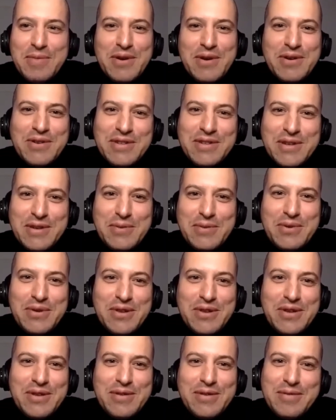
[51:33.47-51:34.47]
because they
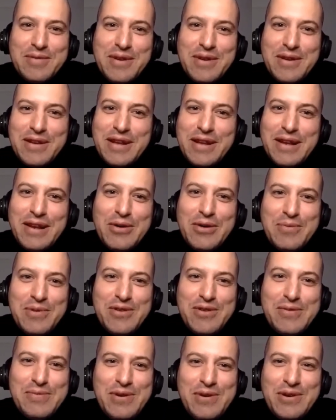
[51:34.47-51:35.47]
will not allow
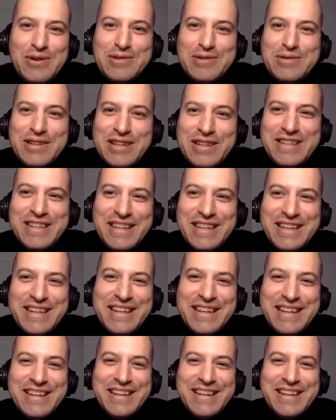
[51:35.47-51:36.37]
me to post it.